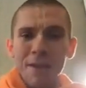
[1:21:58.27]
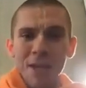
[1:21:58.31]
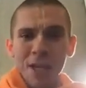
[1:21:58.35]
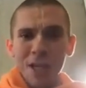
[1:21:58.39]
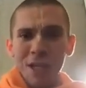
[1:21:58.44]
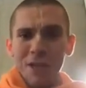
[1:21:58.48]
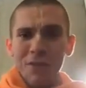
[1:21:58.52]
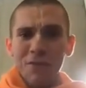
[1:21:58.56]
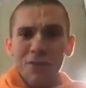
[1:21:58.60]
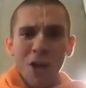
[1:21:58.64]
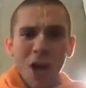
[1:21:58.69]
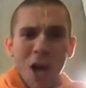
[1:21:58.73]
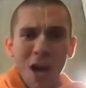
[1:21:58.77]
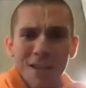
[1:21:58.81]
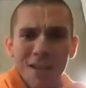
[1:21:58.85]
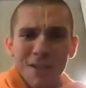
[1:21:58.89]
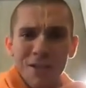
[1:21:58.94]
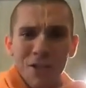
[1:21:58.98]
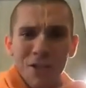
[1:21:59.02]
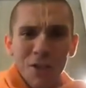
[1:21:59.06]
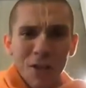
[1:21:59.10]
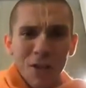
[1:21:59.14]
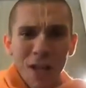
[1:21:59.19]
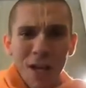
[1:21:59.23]
thinking of God
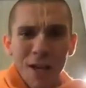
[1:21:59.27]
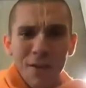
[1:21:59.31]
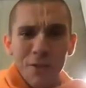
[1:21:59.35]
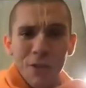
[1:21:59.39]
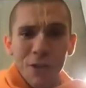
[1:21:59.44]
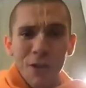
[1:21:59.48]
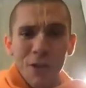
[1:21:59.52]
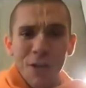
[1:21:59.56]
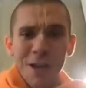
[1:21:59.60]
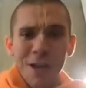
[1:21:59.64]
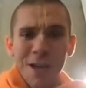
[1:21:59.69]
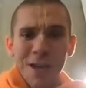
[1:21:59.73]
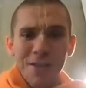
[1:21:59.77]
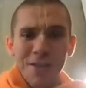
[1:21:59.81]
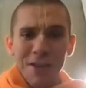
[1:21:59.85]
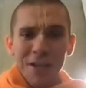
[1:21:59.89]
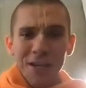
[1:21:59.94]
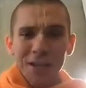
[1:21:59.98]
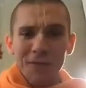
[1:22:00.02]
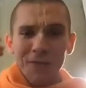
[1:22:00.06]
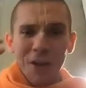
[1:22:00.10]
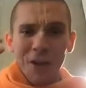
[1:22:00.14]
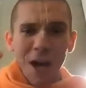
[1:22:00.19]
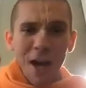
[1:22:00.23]
as your lover, thinking of